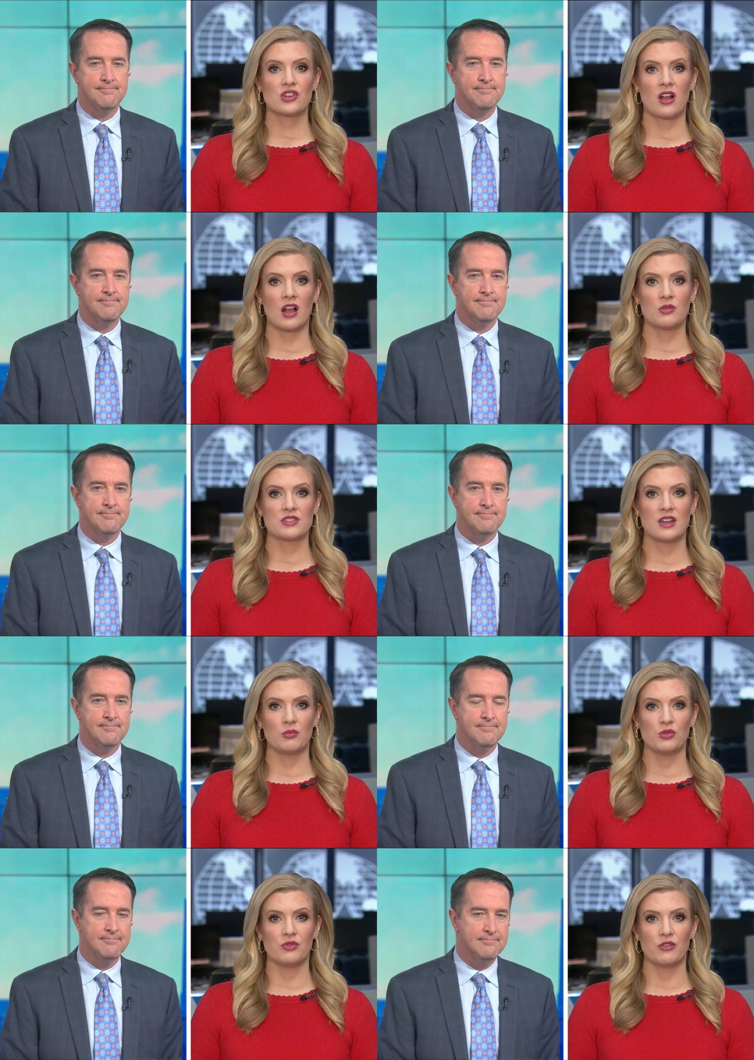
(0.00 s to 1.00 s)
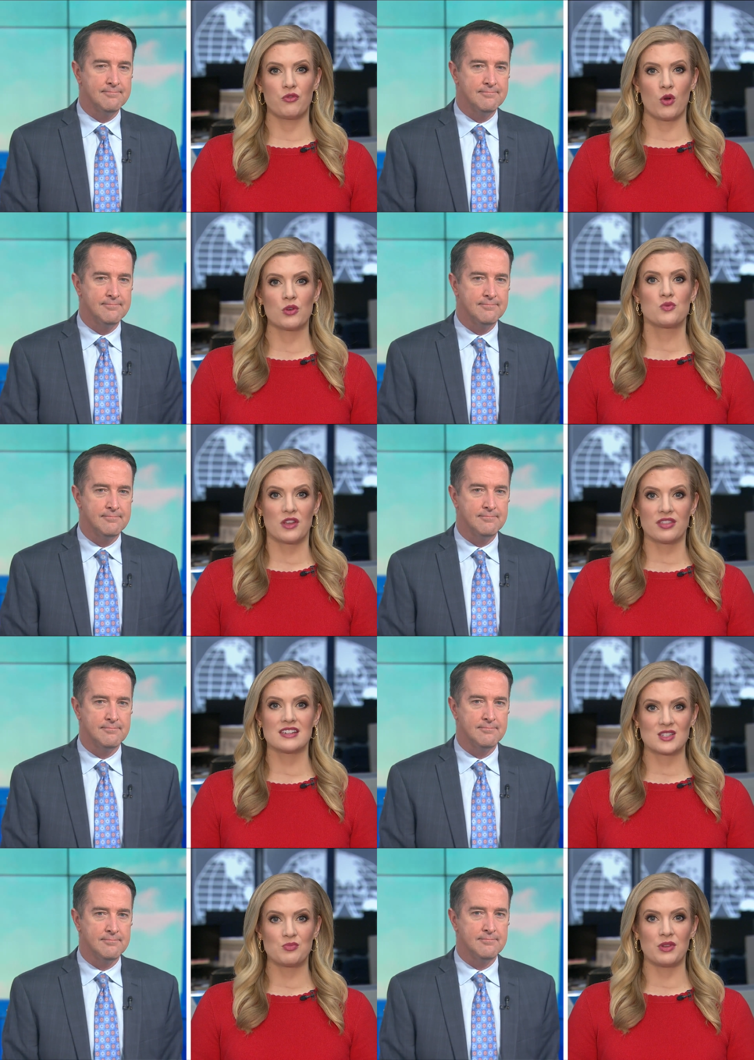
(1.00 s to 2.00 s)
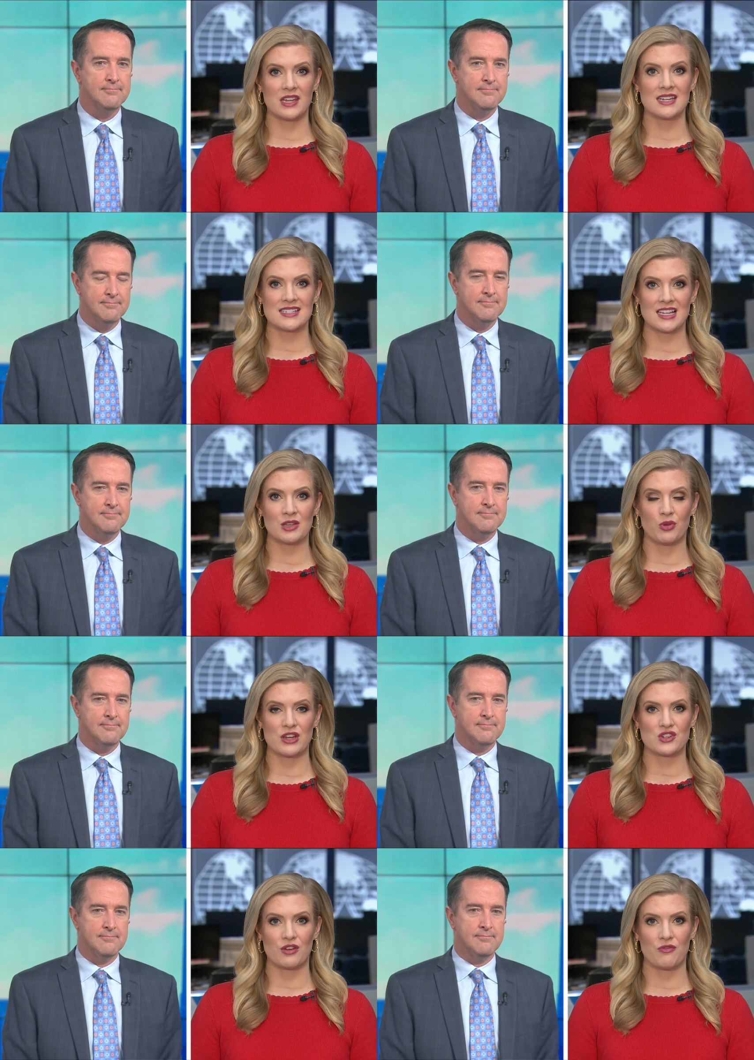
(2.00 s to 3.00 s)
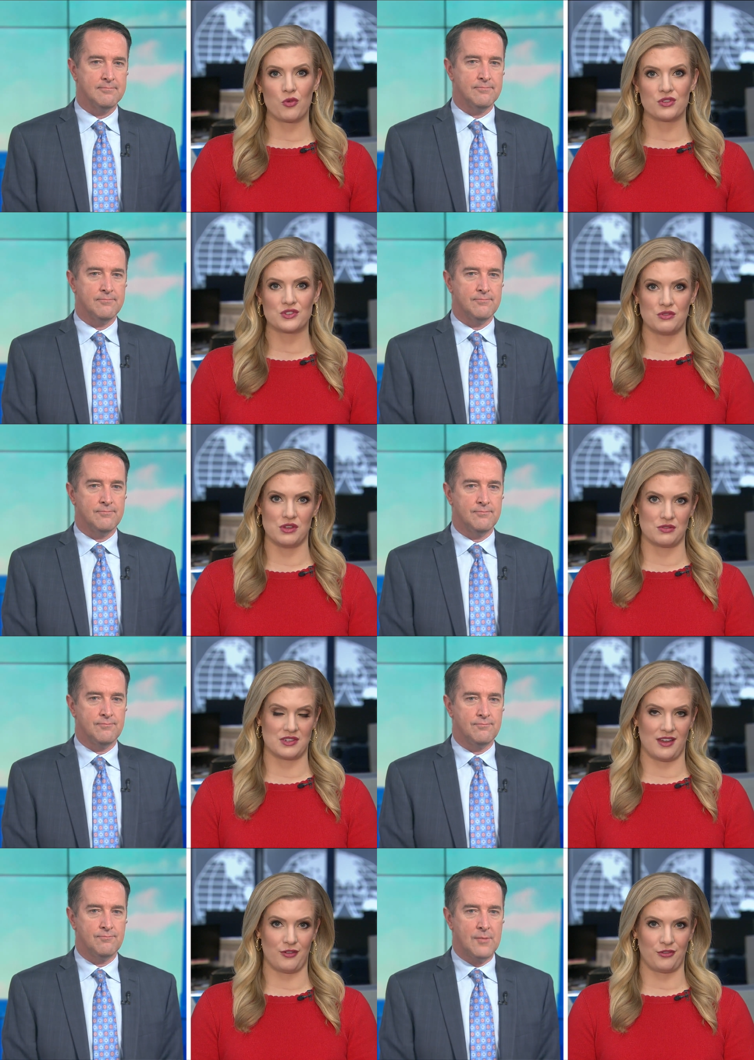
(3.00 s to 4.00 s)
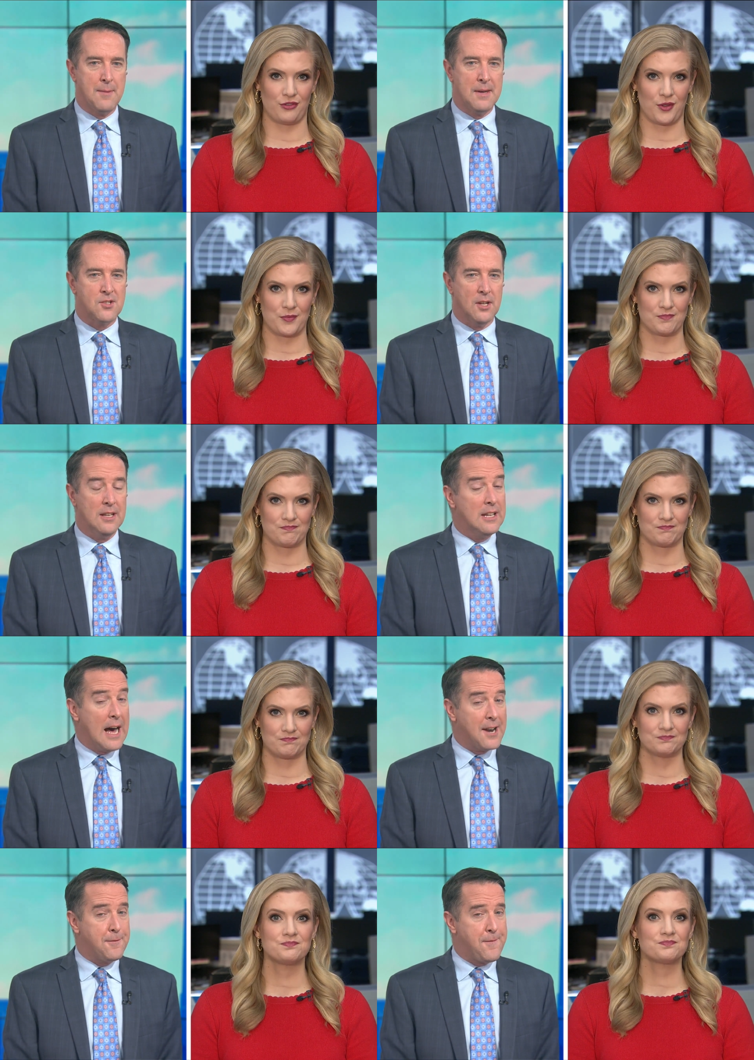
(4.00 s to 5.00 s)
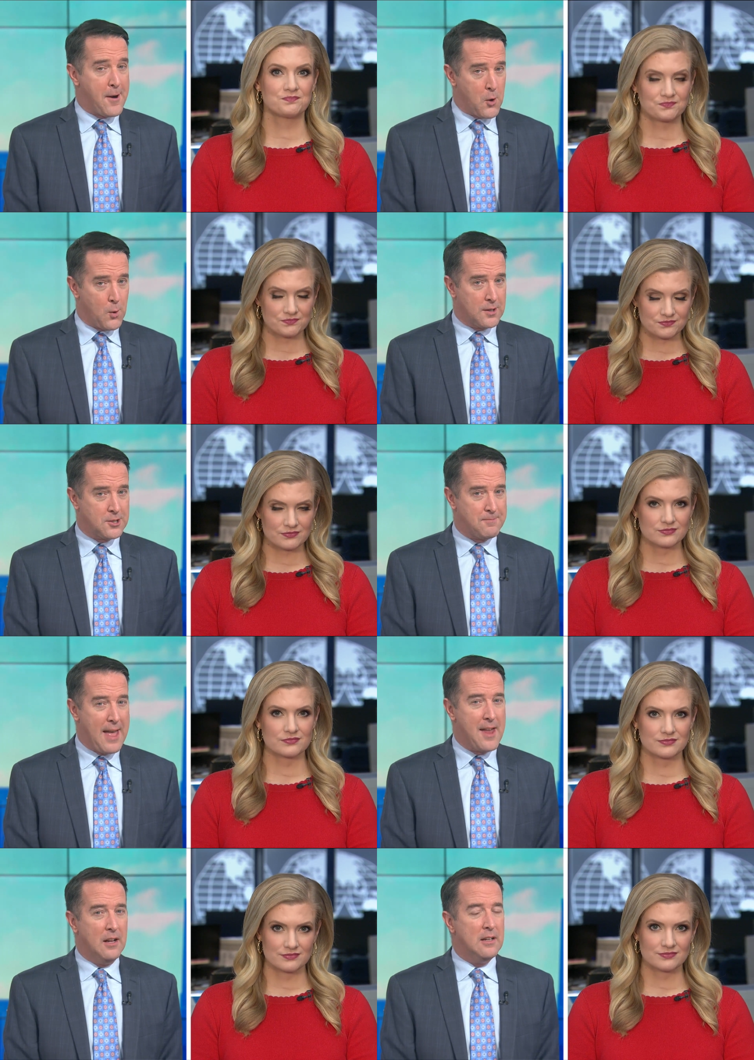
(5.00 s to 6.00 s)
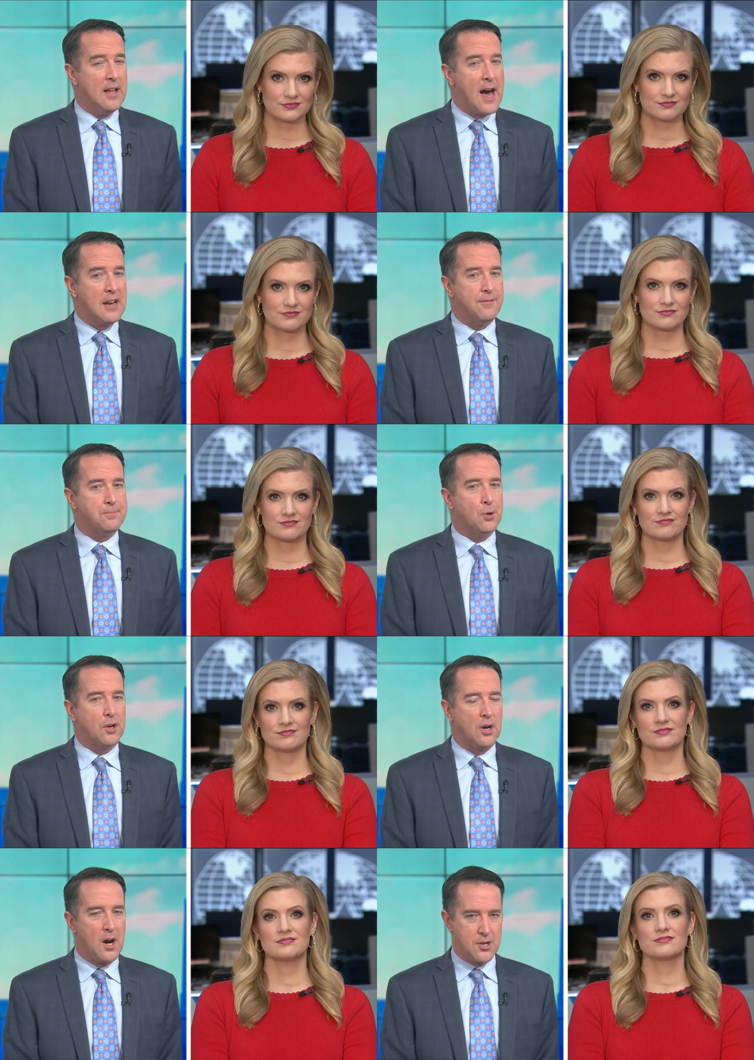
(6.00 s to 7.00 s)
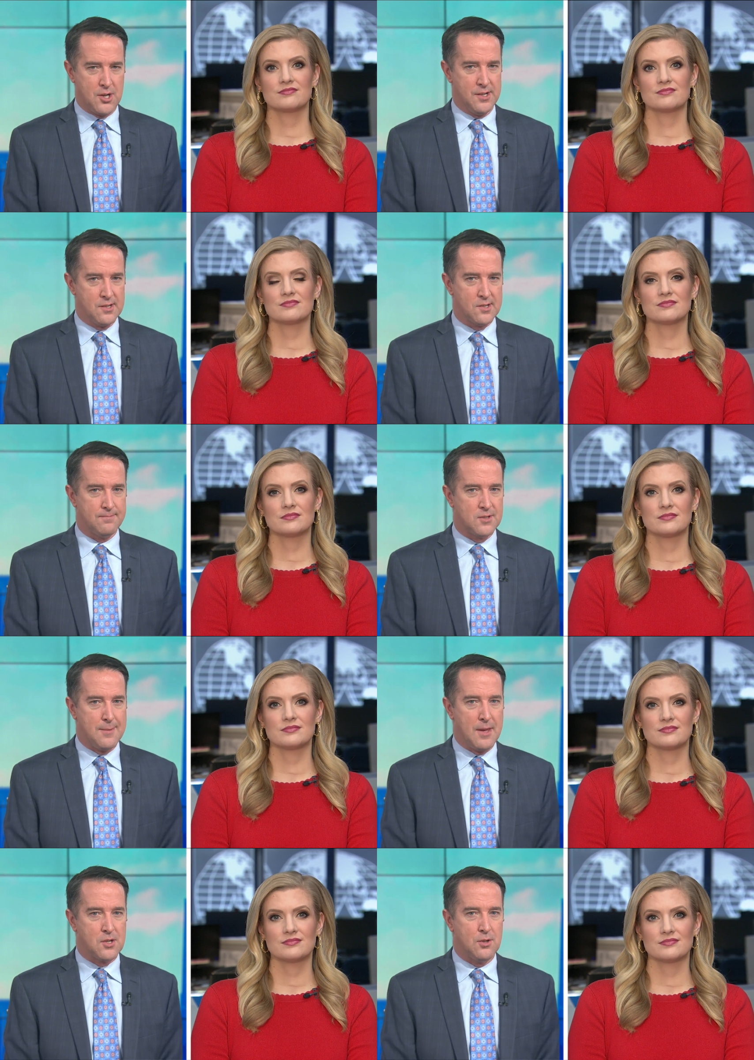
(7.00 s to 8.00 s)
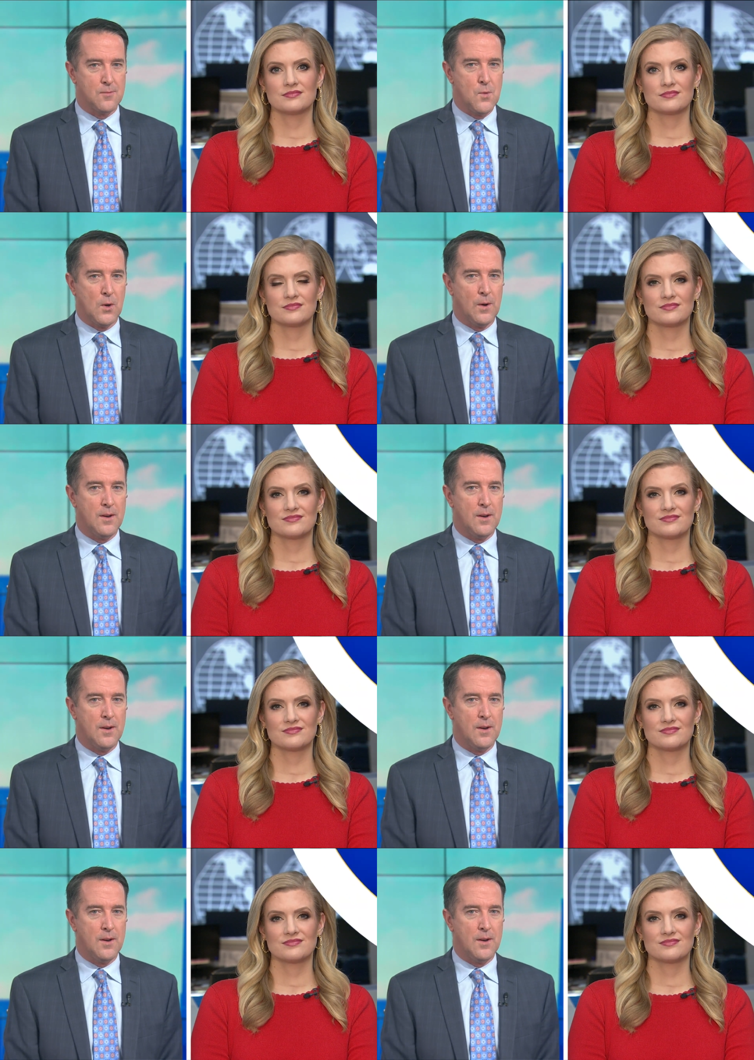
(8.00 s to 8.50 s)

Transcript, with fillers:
Speaker 1: Chicago is now moving forward with its big celebration for this New Year's Eve.
Speaker 2: That means a lot of fireworks and a lot of precautions. CBS 2's Mugo